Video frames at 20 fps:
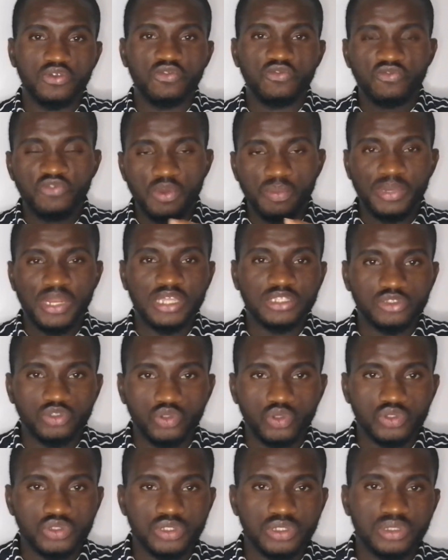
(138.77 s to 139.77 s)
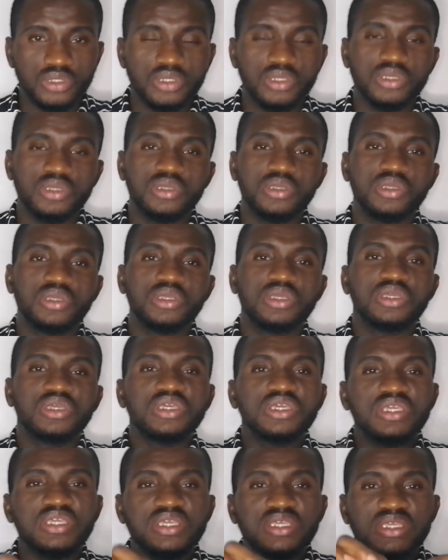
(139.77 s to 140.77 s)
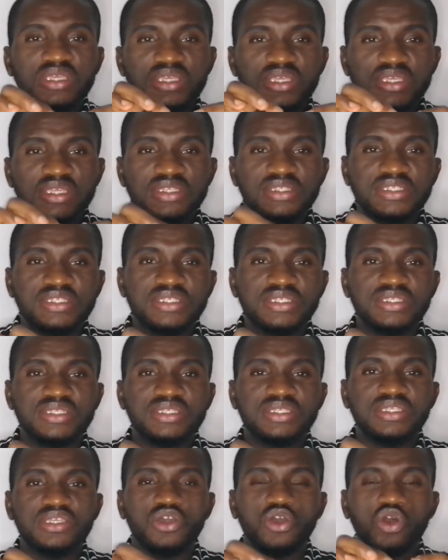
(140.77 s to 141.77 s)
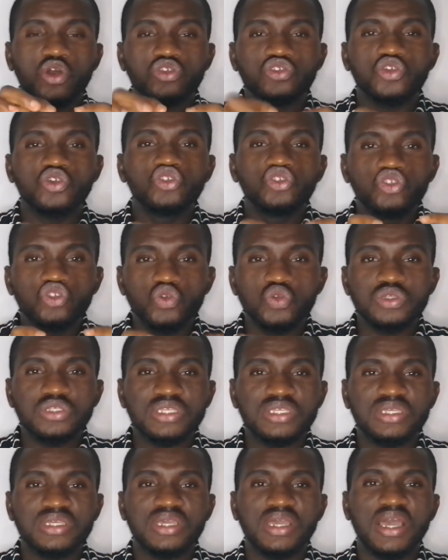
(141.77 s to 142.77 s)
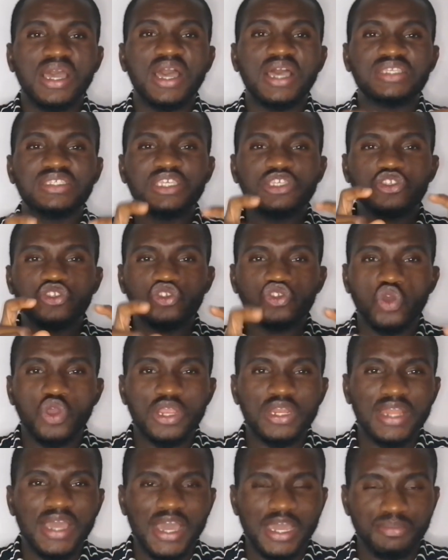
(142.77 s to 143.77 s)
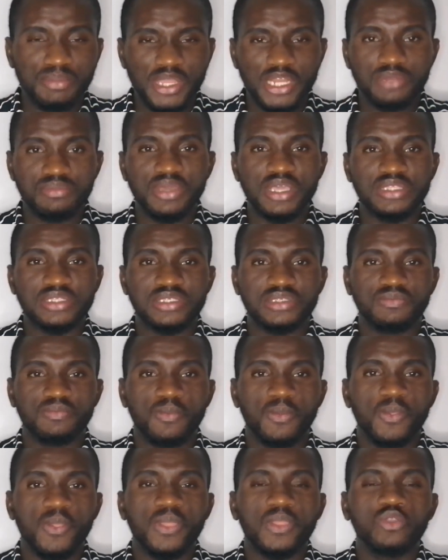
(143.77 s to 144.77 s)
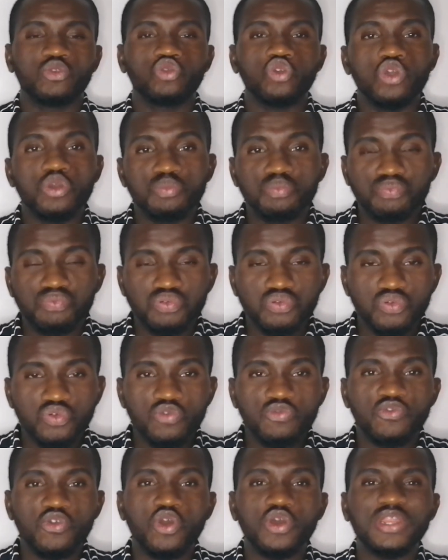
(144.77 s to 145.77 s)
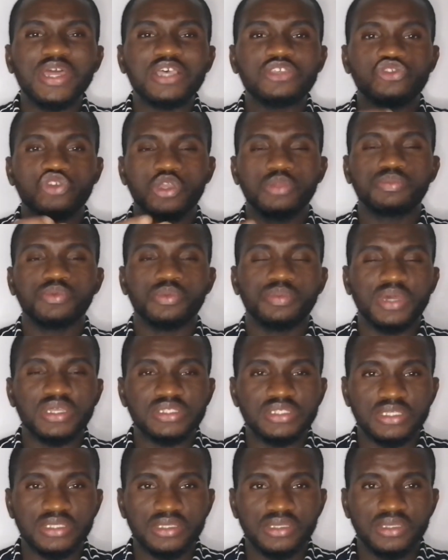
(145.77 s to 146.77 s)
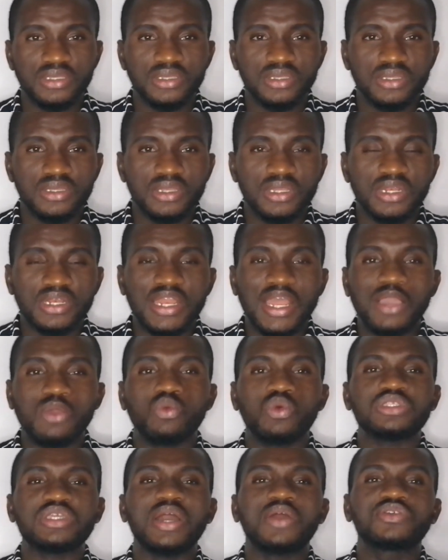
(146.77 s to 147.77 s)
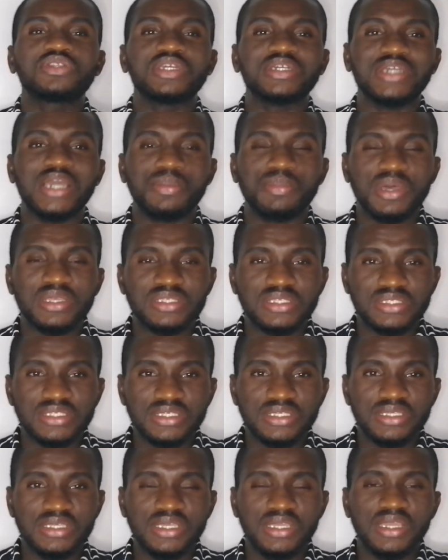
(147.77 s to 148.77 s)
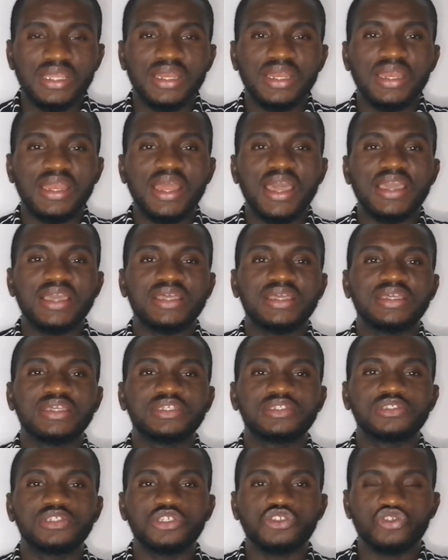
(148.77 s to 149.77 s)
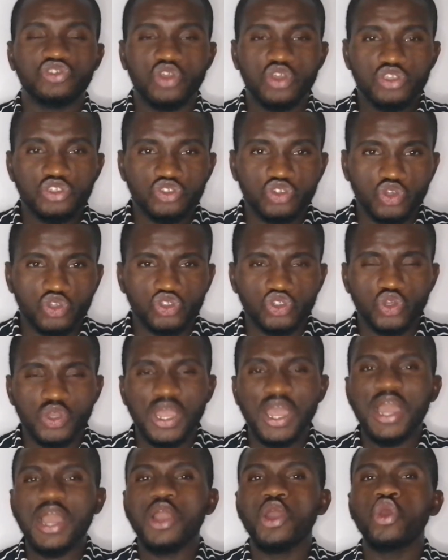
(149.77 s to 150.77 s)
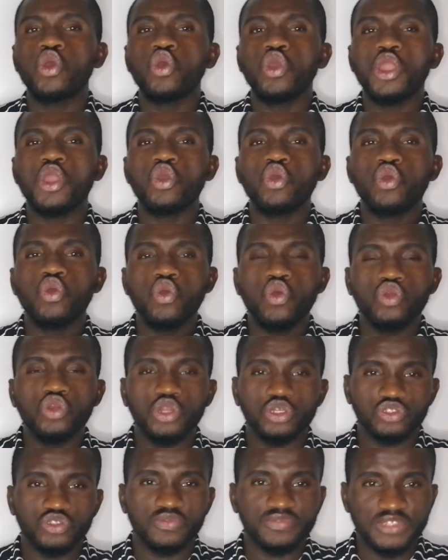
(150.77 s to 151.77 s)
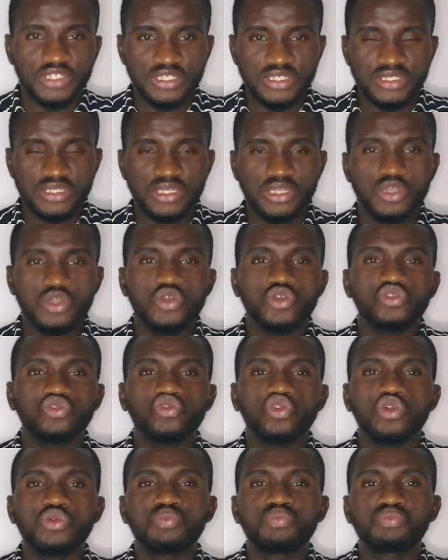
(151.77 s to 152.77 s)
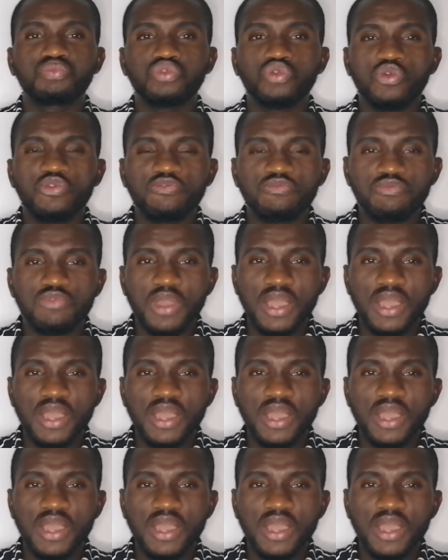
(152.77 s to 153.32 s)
for plant growth. It's also used as a soil amendment to improve other soil property, like water holding capacity, like the soil structure, and a whole lot of things to improve